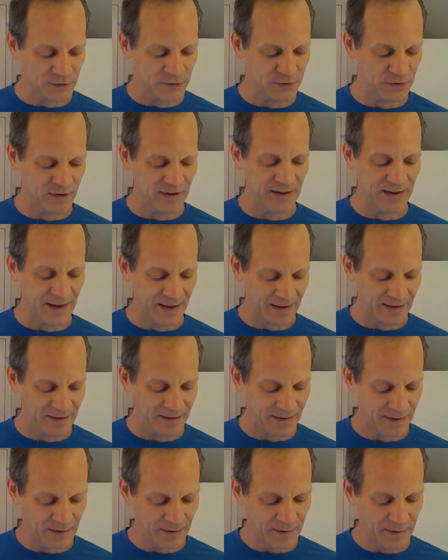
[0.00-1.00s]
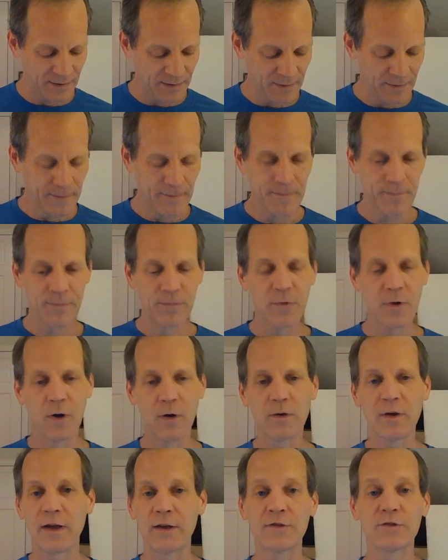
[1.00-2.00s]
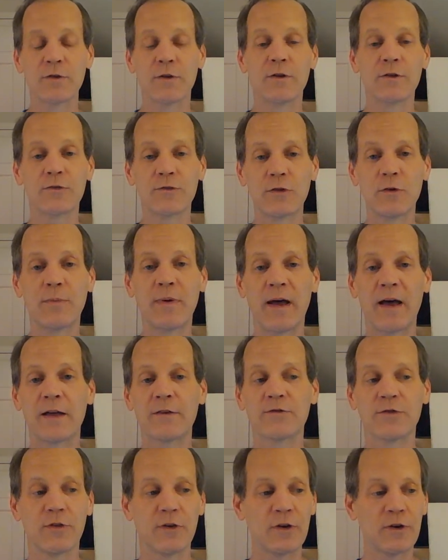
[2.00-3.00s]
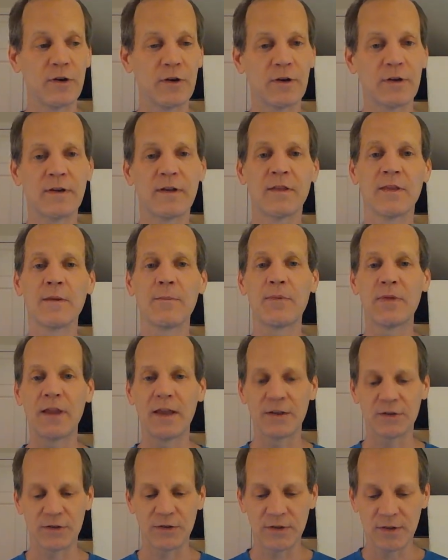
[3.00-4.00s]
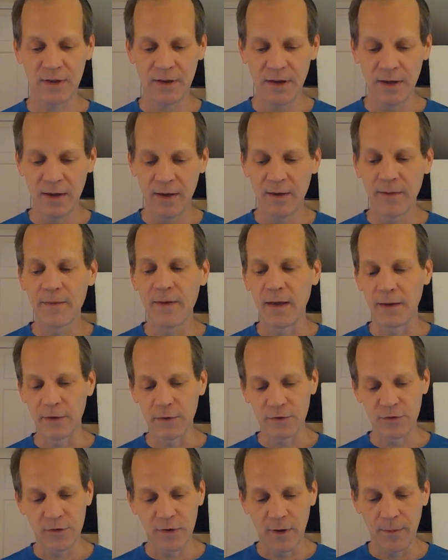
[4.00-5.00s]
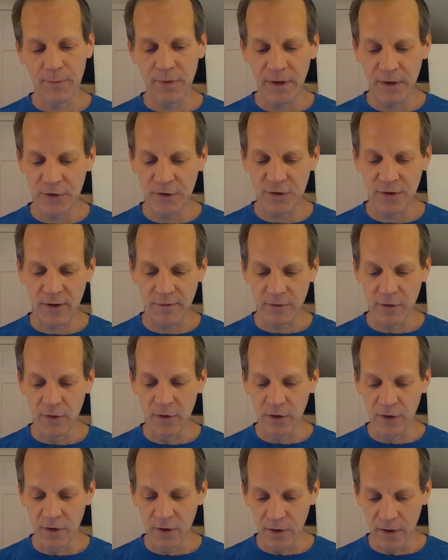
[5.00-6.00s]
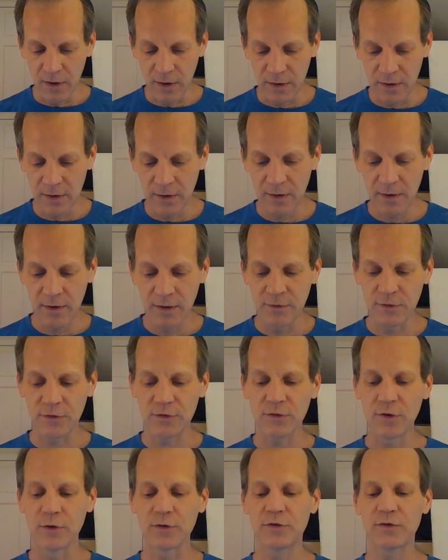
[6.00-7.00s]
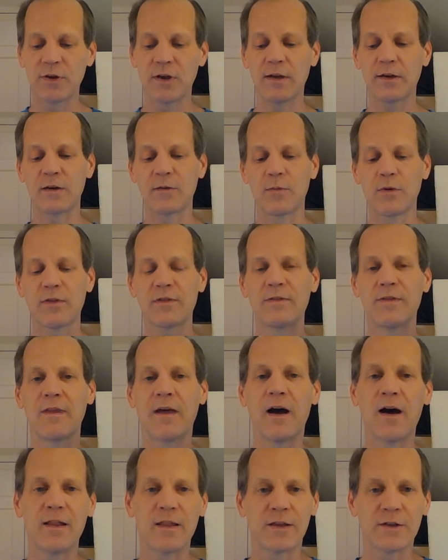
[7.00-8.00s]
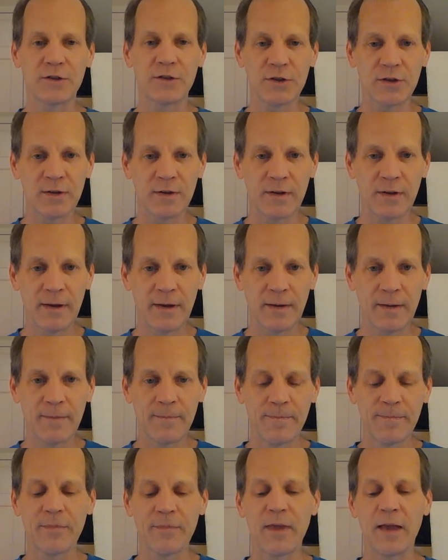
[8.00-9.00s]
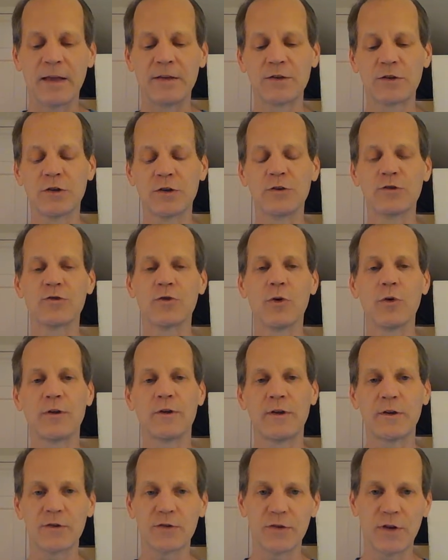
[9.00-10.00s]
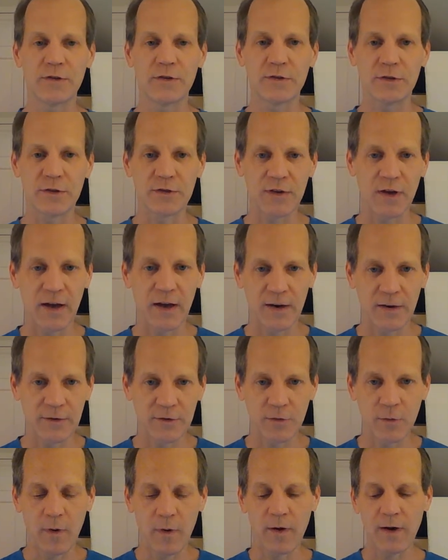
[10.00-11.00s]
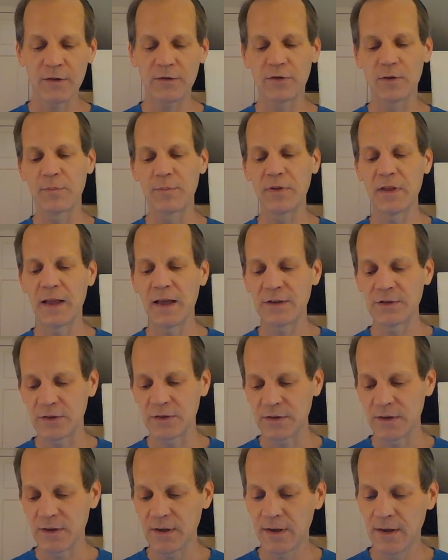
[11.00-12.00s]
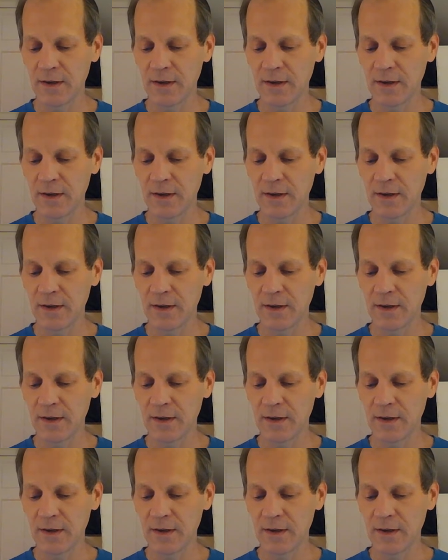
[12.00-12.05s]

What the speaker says: the end. Okay, so there's two paths, the good and the pleasant. And you'll see on page 7, the good is associated with knowledge and controlling your sense desires, whereas the pleasant